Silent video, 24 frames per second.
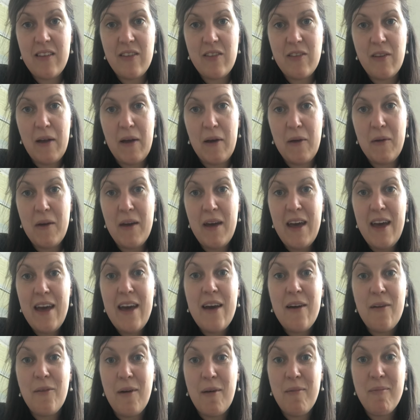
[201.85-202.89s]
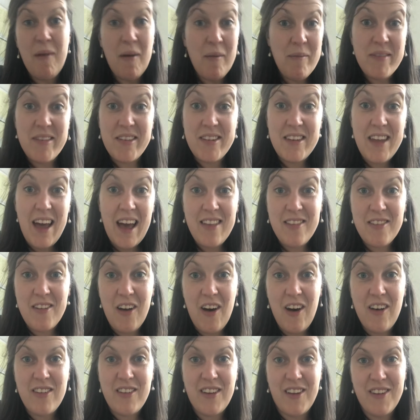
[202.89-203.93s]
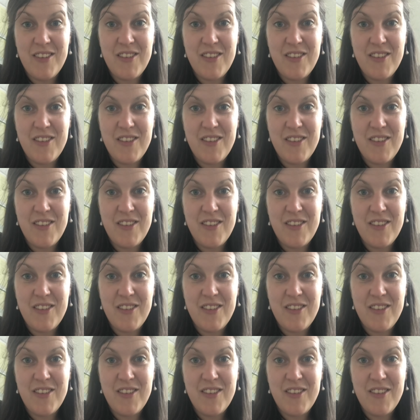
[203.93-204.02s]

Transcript: So when mums and dads are asking